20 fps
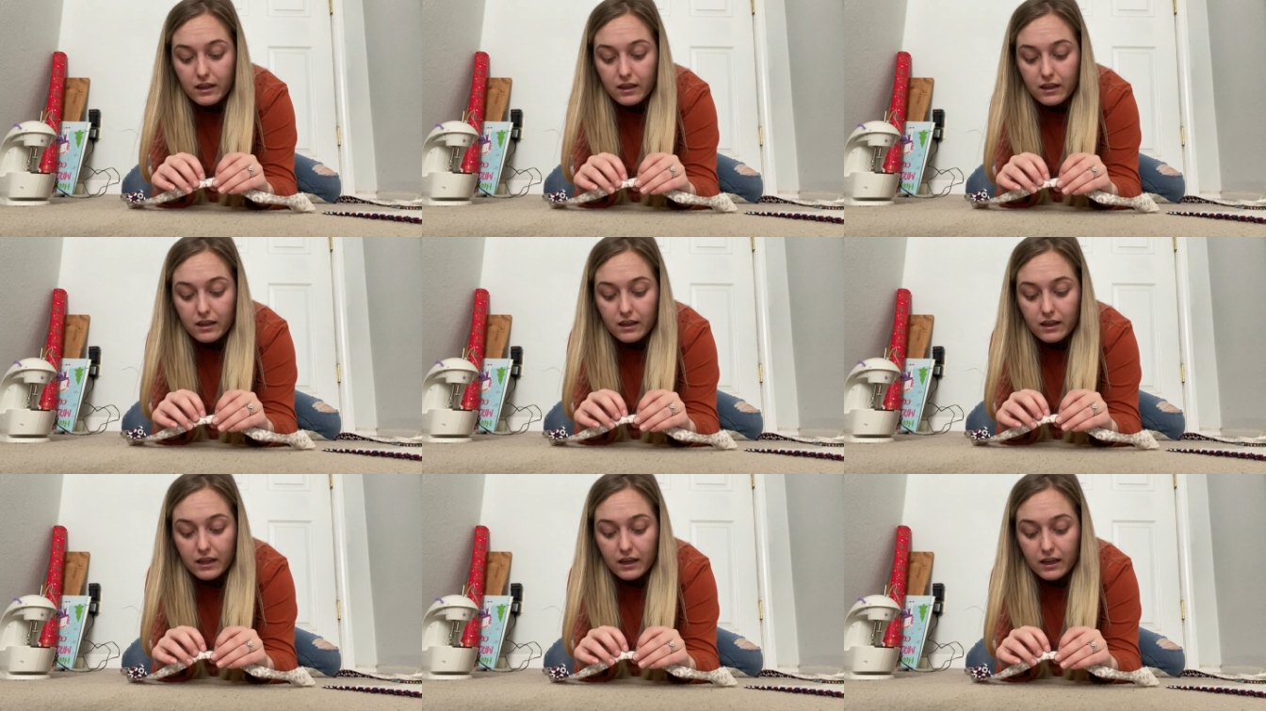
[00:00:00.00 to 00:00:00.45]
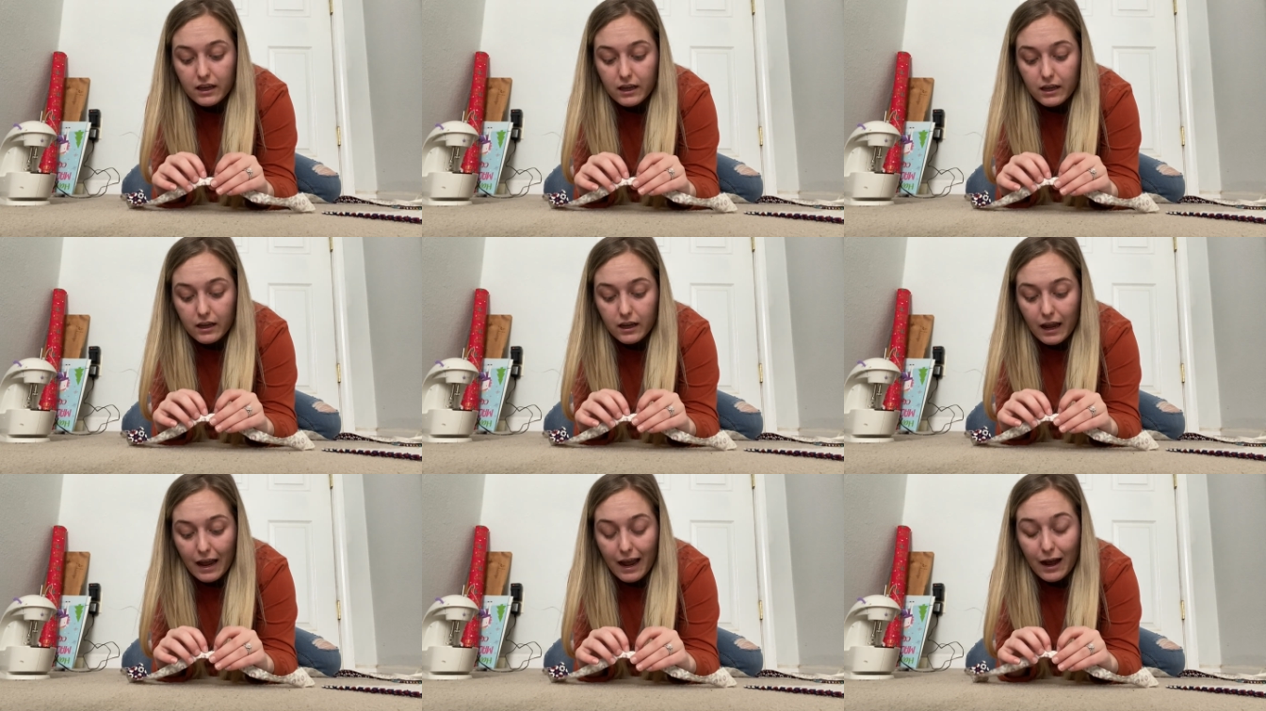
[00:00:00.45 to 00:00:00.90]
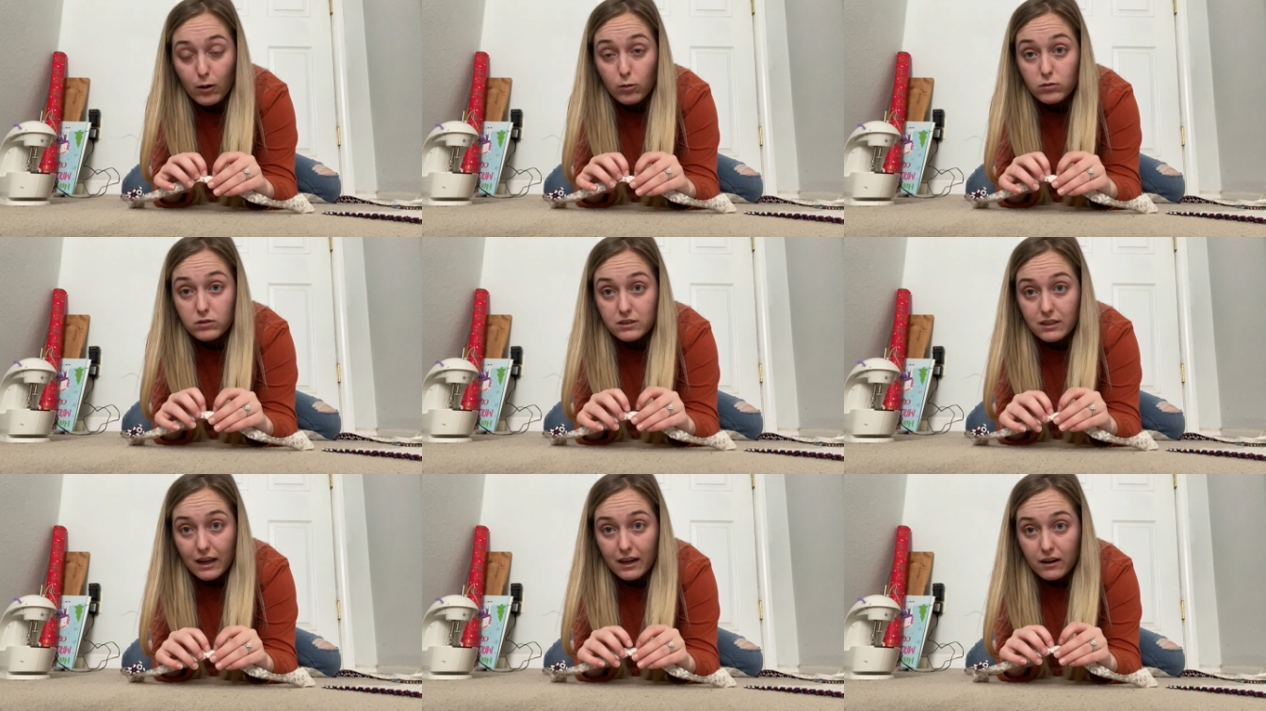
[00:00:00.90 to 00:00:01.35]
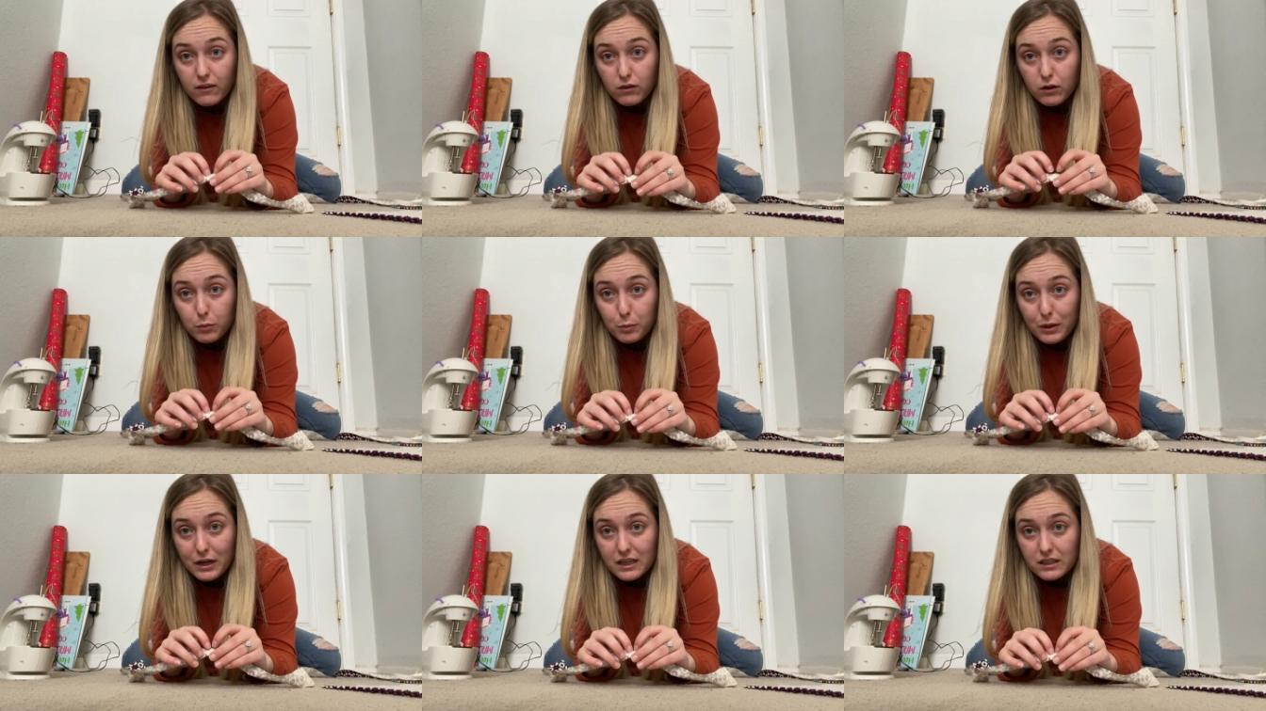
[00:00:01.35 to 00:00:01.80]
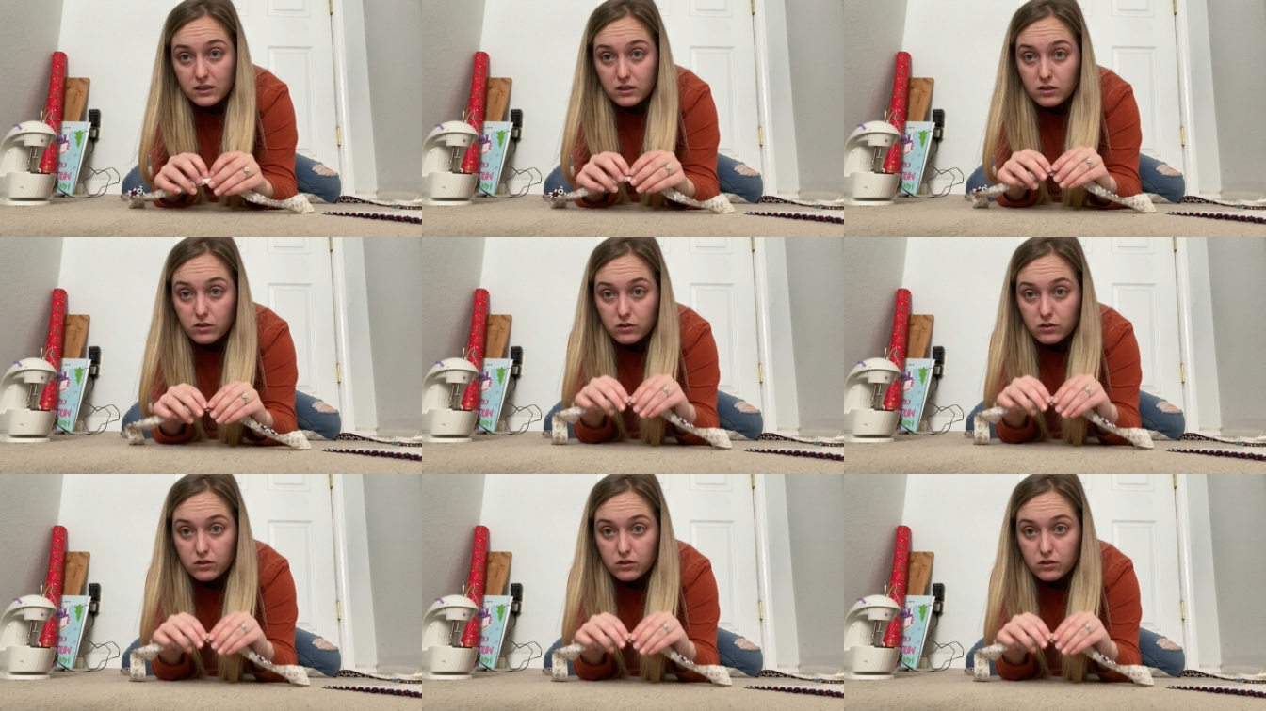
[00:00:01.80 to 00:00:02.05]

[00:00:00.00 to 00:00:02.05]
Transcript: the outside of your pins.